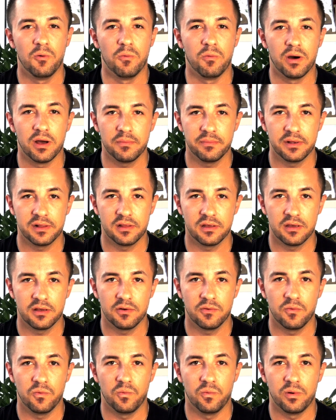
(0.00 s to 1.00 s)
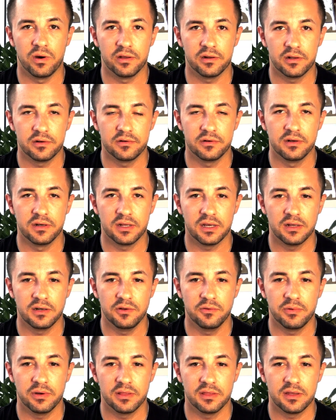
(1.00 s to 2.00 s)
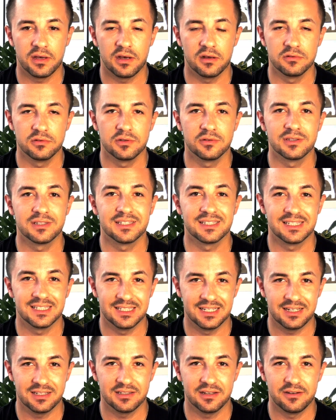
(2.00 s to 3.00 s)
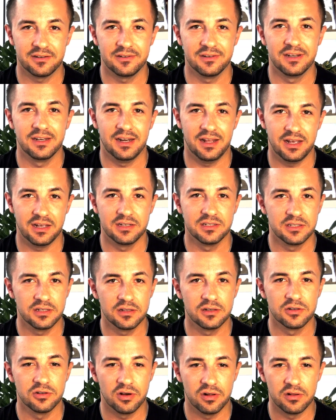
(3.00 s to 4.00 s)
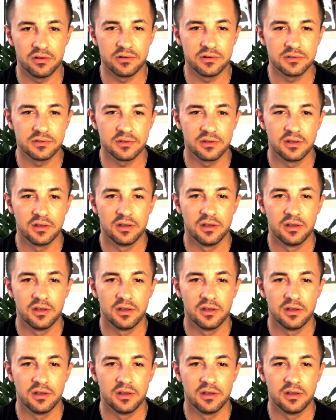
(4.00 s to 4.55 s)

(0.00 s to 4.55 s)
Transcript: $1,191,619.